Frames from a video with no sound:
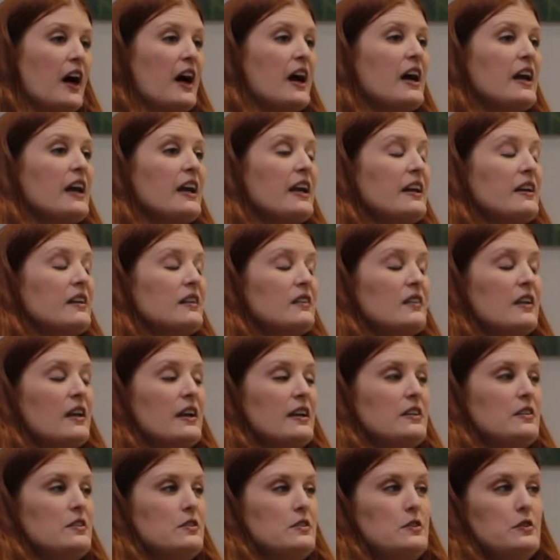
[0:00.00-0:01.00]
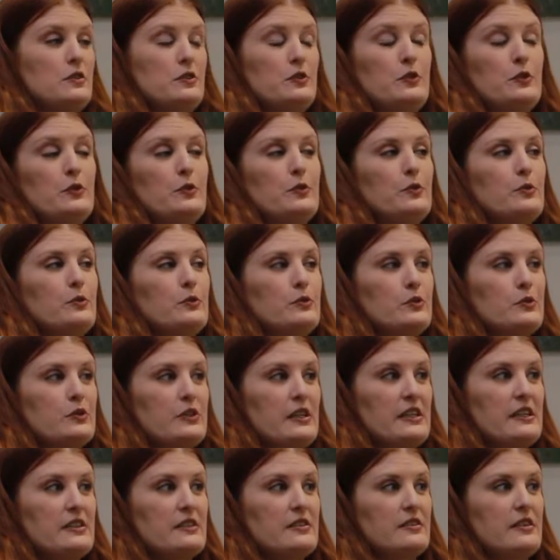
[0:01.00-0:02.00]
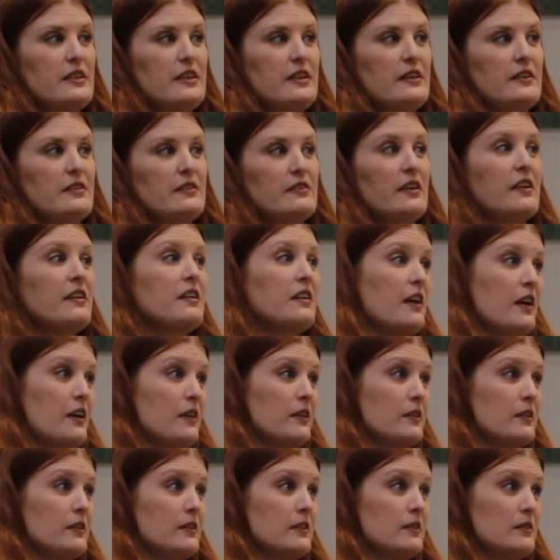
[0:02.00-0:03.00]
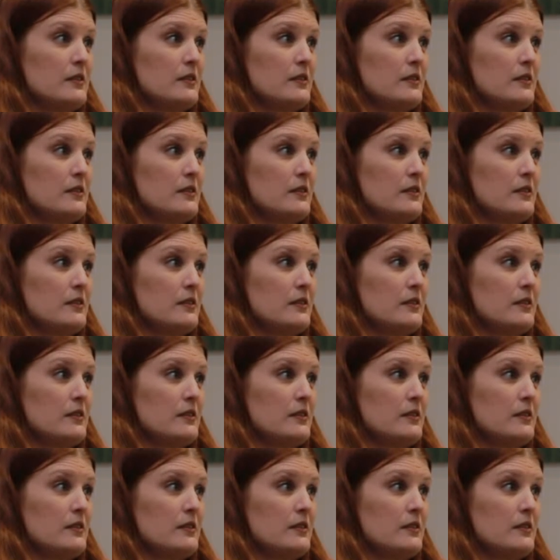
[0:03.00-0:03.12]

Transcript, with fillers: I liked to do strange things like color.